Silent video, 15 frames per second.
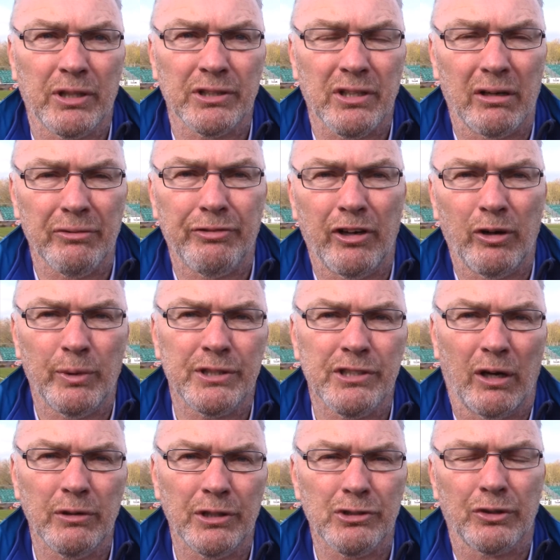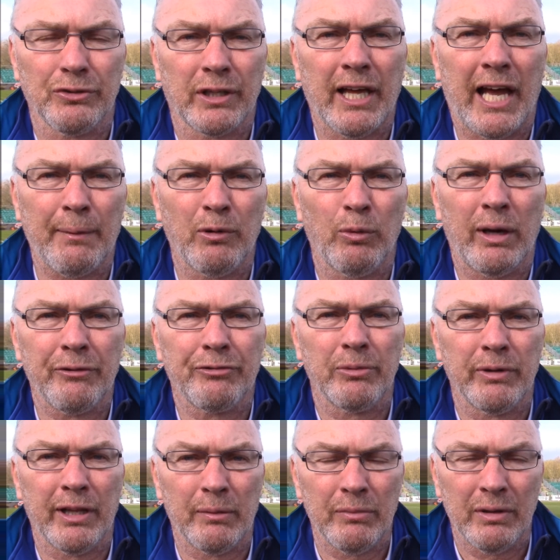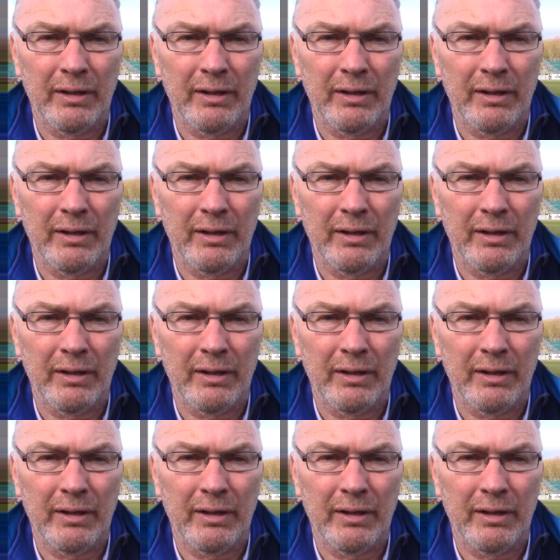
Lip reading: because I felt we totally took the game away from them.